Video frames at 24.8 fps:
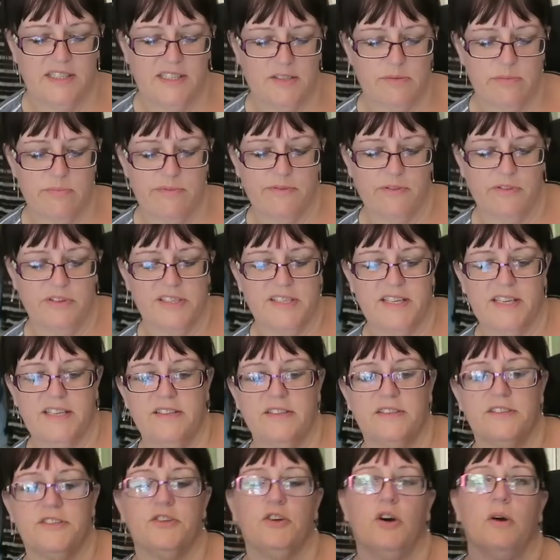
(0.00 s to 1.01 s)
this one before. It says
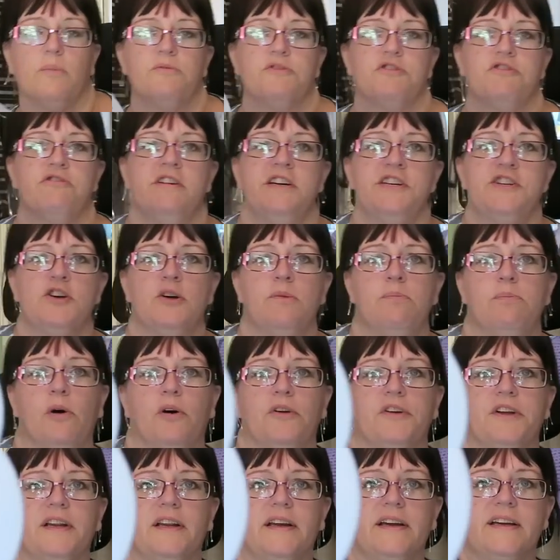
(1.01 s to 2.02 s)
on the top, treat your
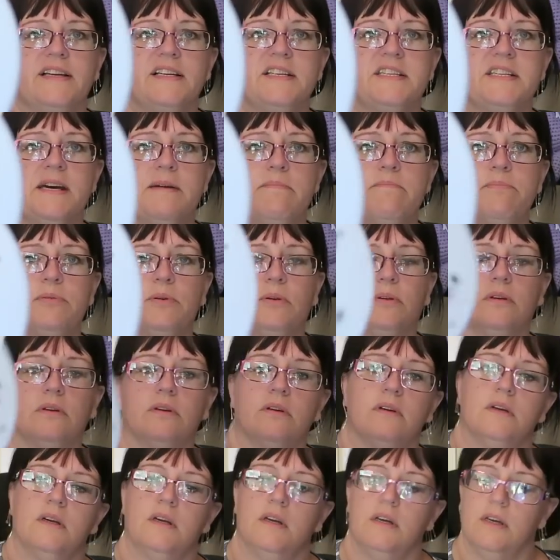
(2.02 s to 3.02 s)
body like a temple
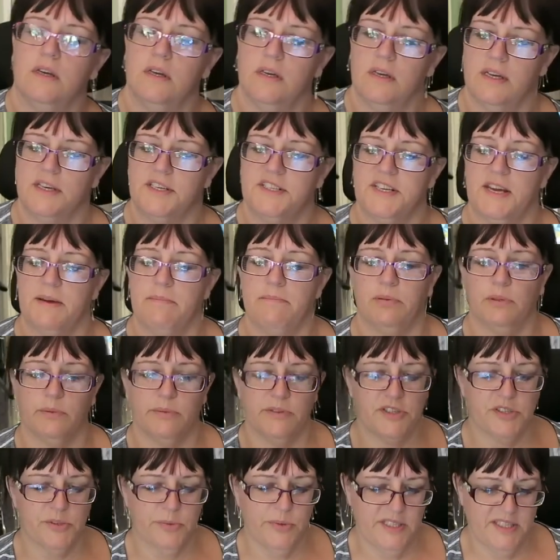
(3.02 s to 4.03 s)
of temple
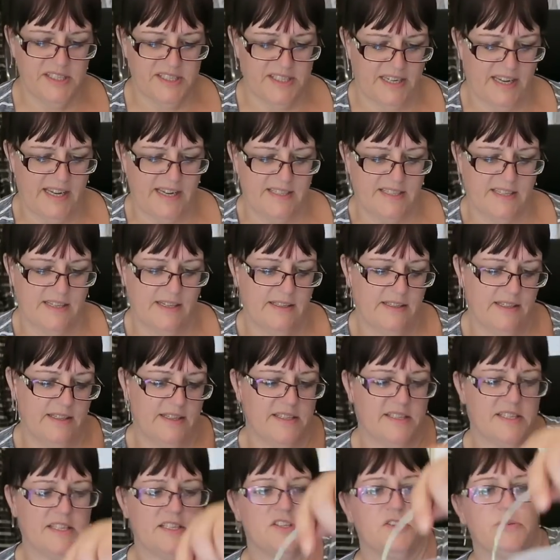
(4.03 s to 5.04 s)
with sweets in it. And then
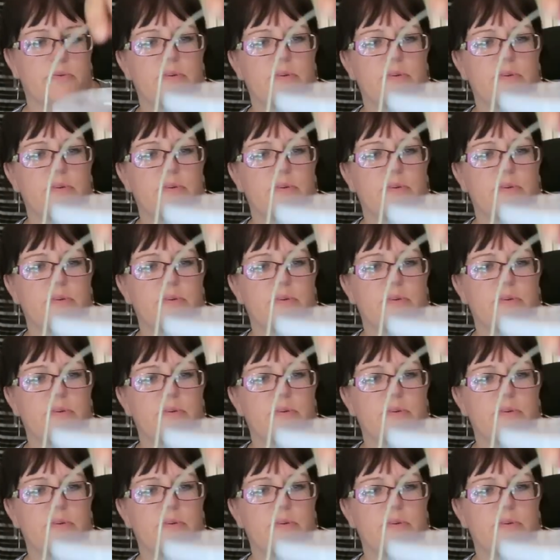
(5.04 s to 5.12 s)
it says